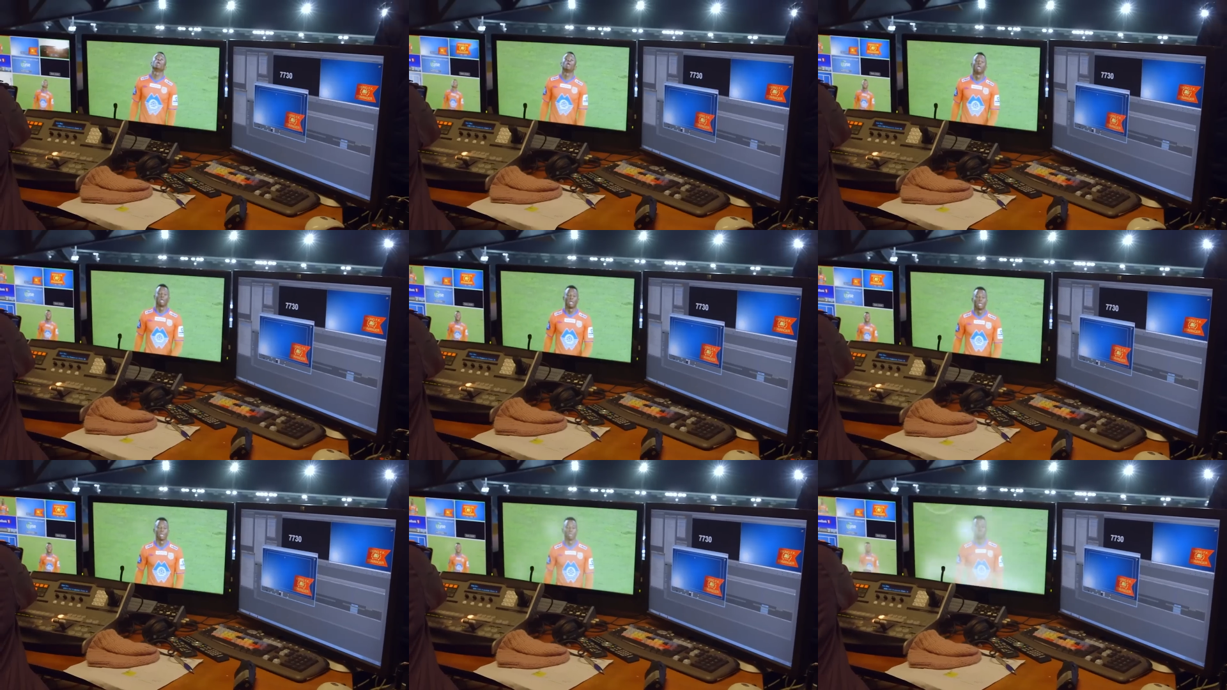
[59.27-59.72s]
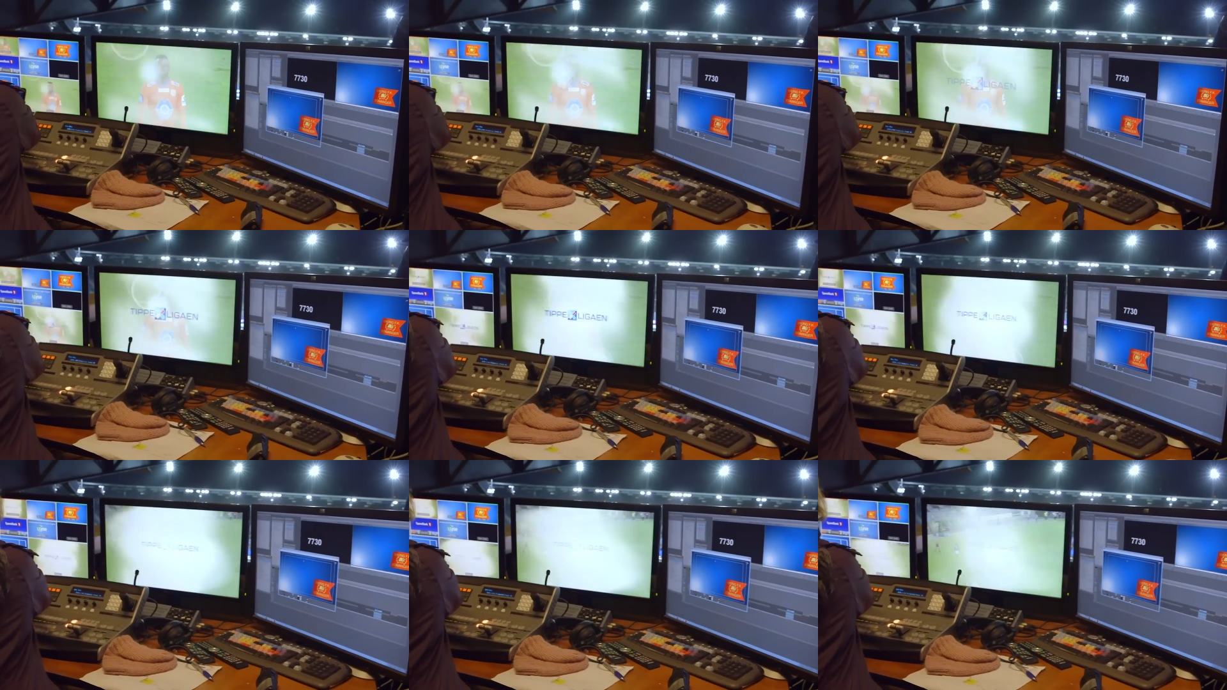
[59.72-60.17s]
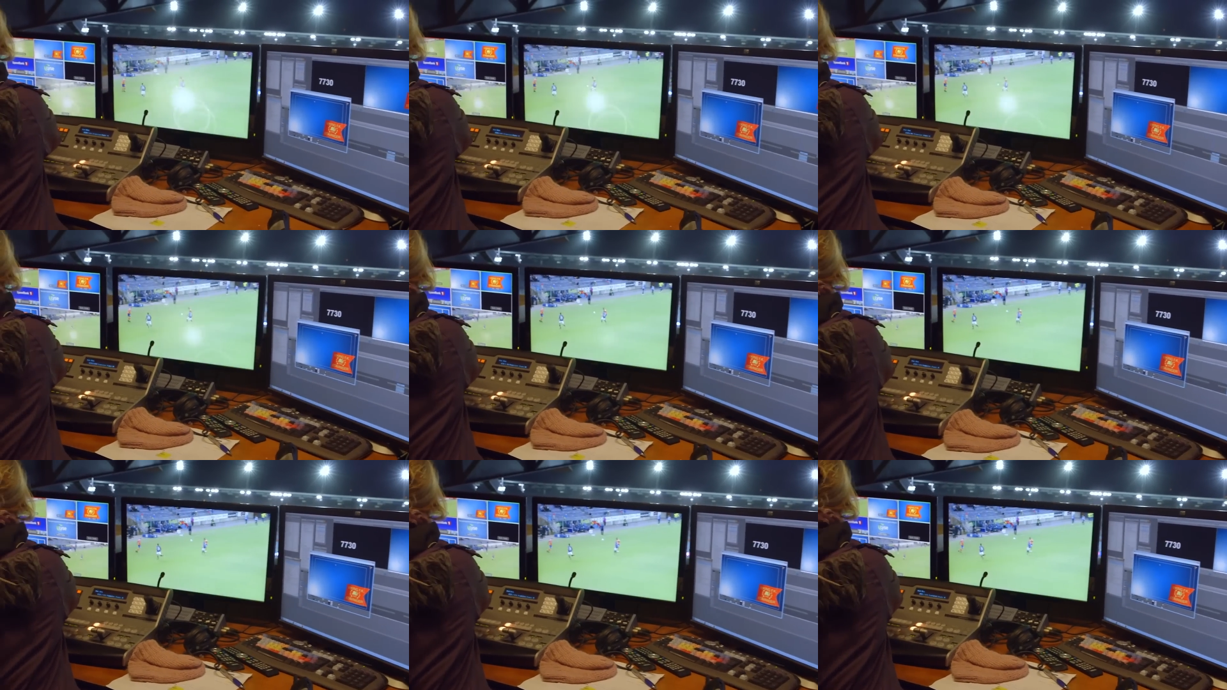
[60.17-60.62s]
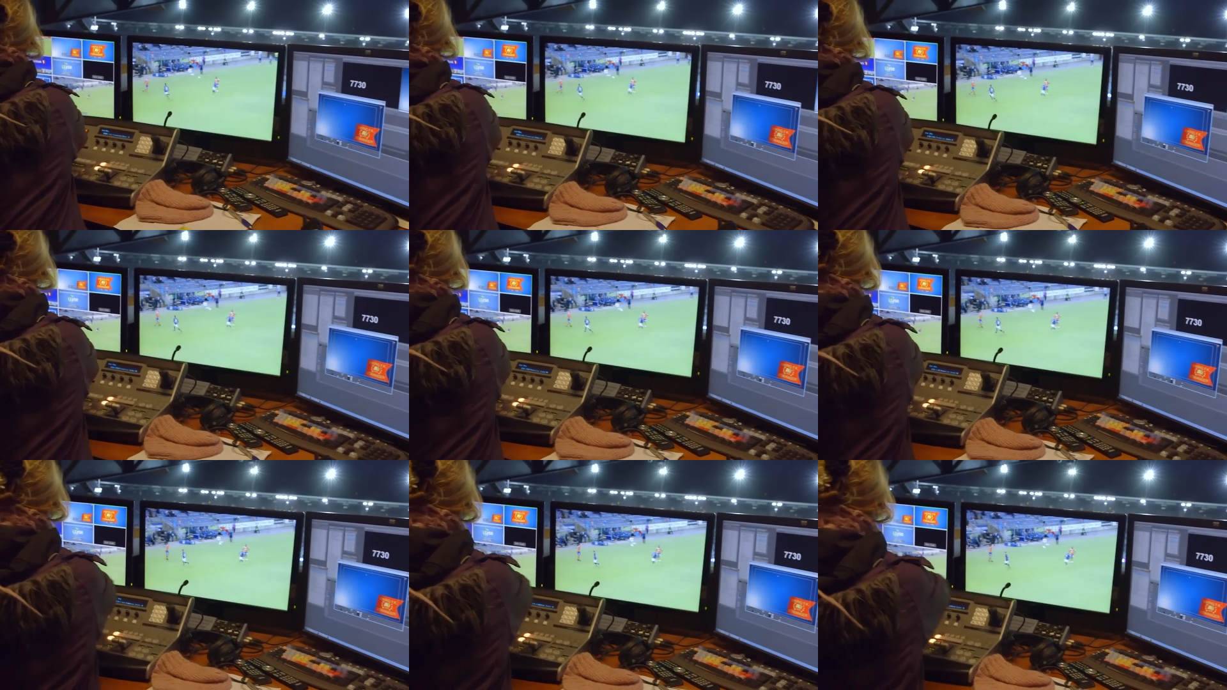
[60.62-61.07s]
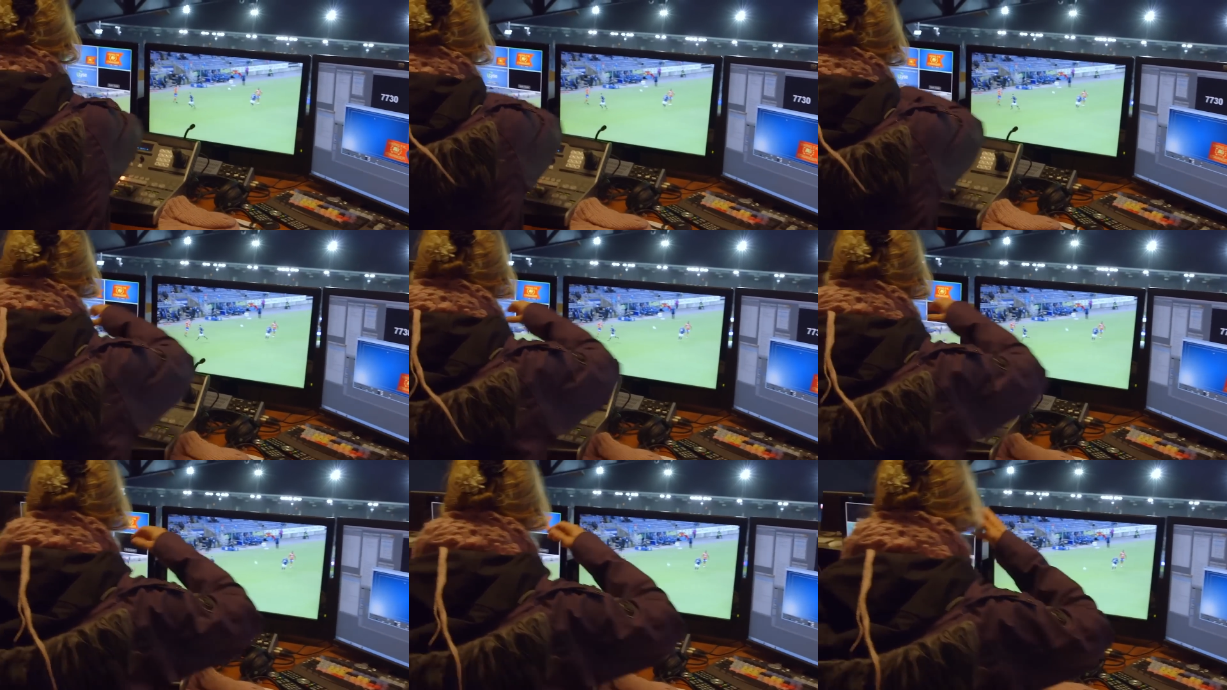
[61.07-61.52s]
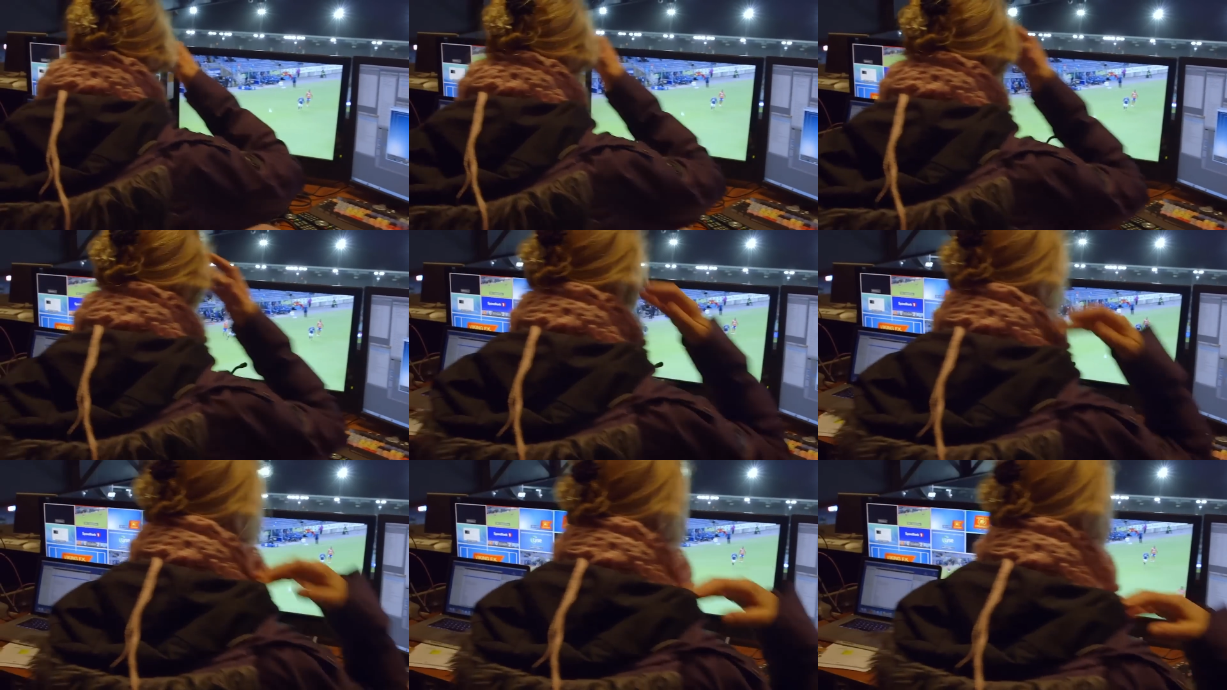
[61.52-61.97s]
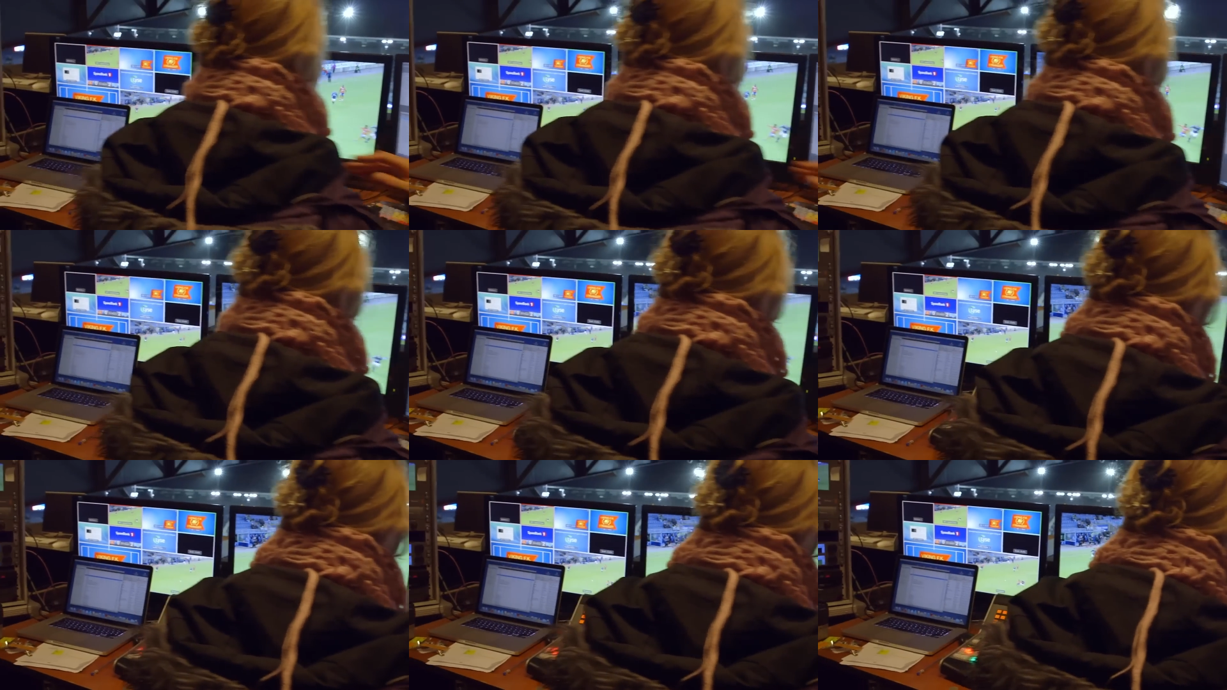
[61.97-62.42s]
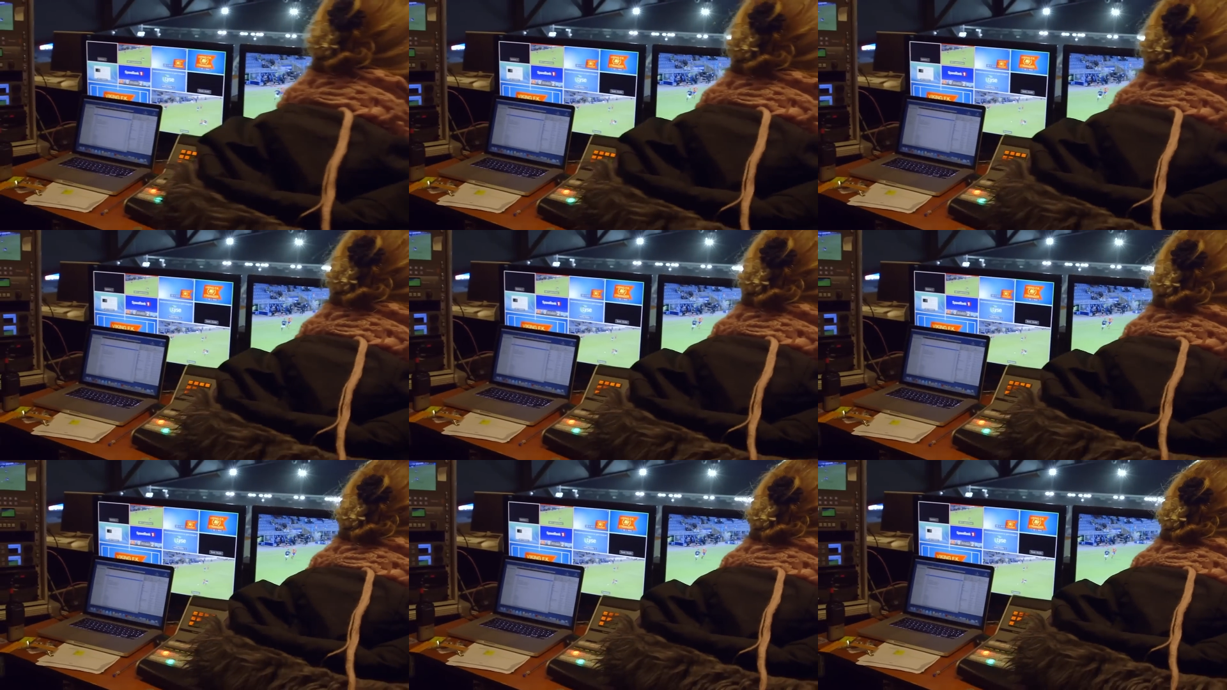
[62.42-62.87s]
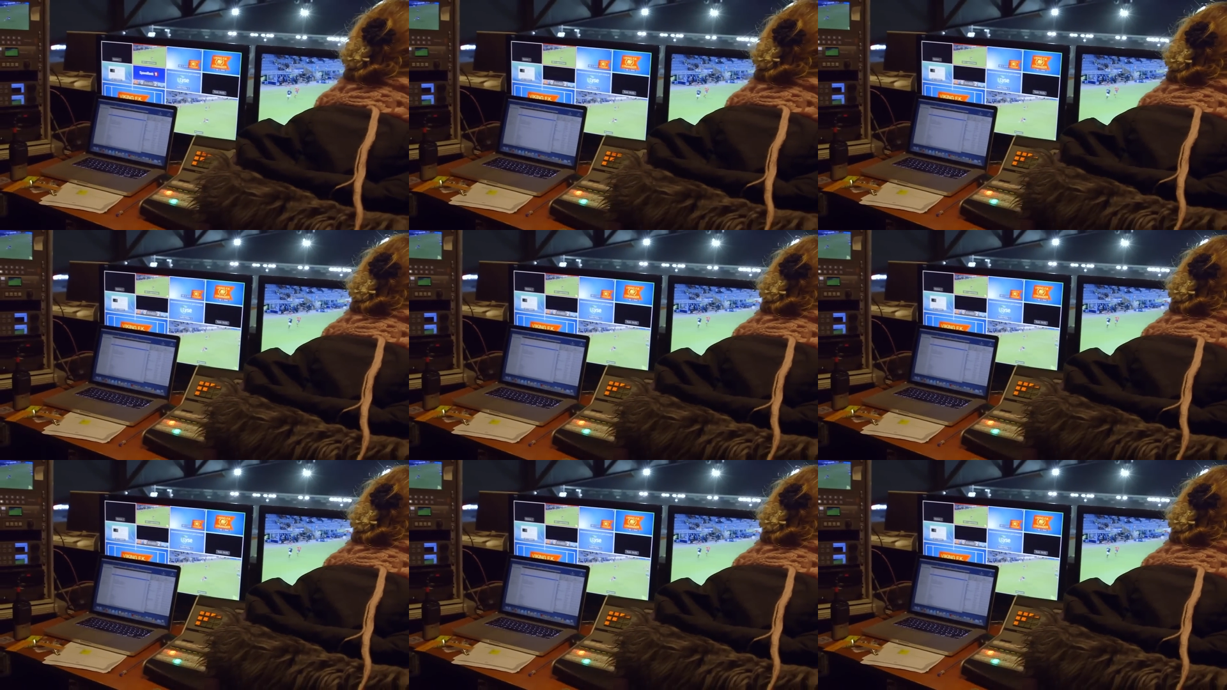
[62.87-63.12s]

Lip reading: No face is visible, so there are no lips to read.